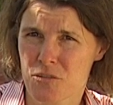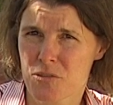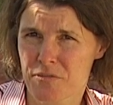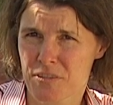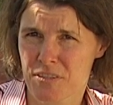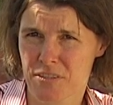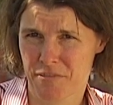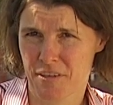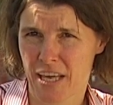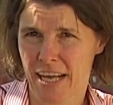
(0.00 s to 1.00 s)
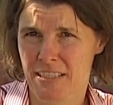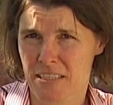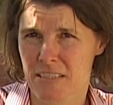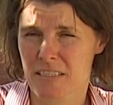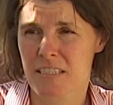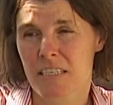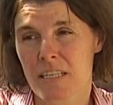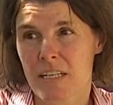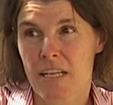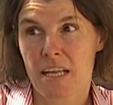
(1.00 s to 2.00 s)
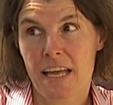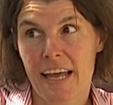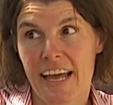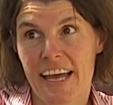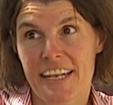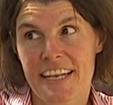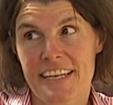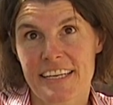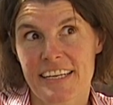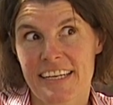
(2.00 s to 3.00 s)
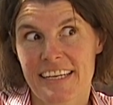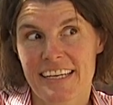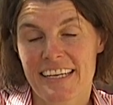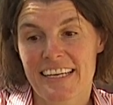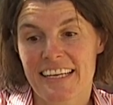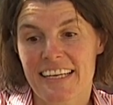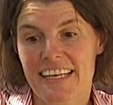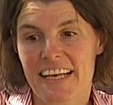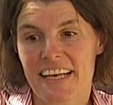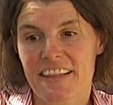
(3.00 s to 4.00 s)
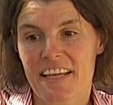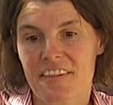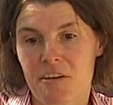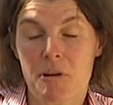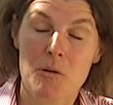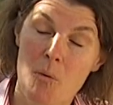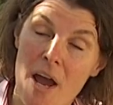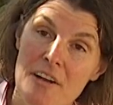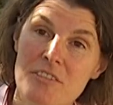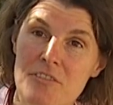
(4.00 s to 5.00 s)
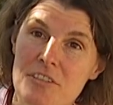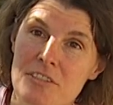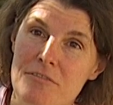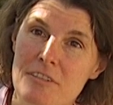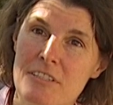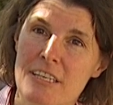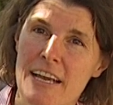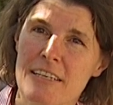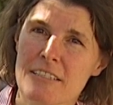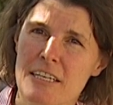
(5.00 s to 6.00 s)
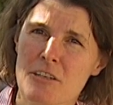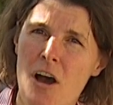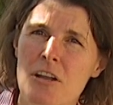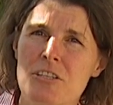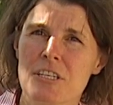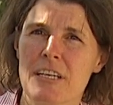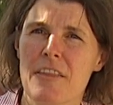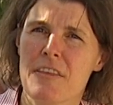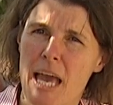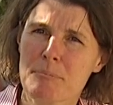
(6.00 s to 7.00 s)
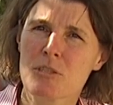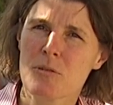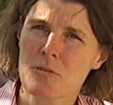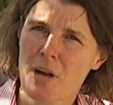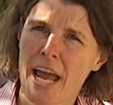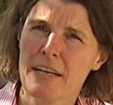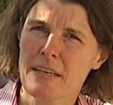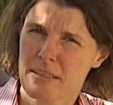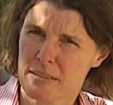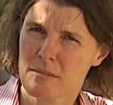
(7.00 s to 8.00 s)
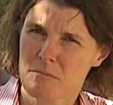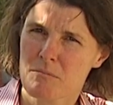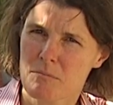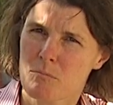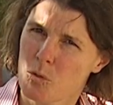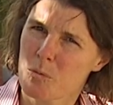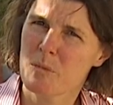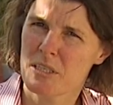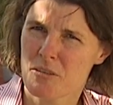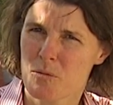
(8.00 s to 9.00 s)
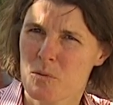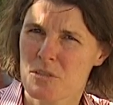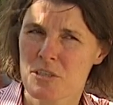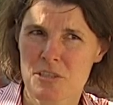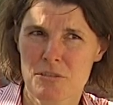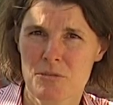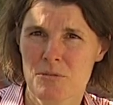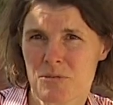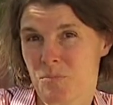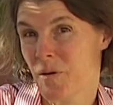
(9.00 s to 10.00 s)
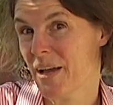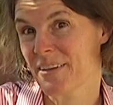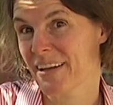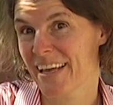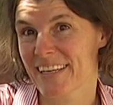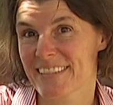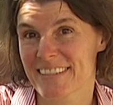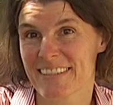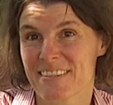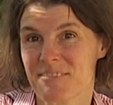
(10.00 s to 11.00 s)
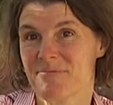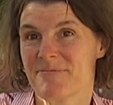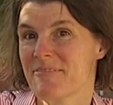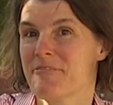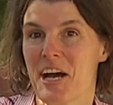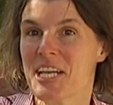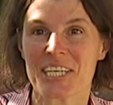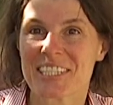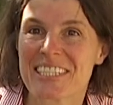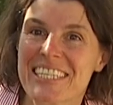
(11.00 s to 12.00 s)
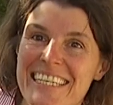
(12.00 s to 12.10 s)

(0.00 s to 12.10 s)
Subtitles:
the surfaces of the catalysts, and that requires very sophisticated technology, and the EPSCoR grant has put me into the position to buy the latest and finest